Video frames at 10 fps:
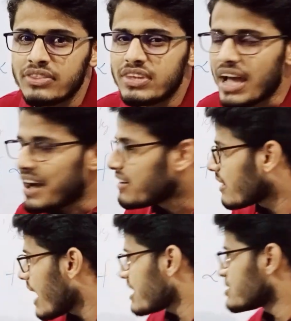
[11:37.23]
the
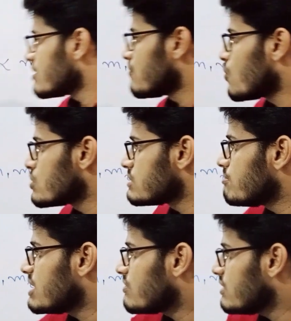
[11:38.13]
attraction force
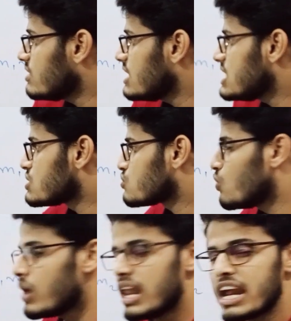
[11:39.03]
between these
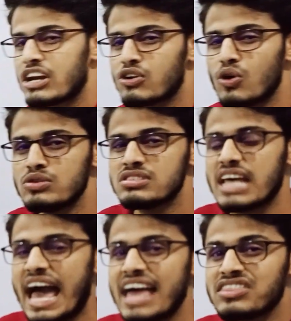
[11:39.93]
two electrons
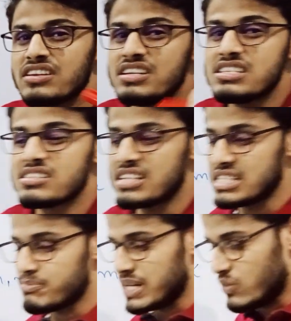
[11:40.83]
and the distance
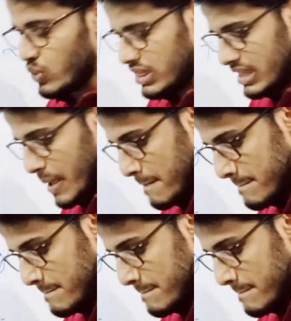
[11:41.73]
between them.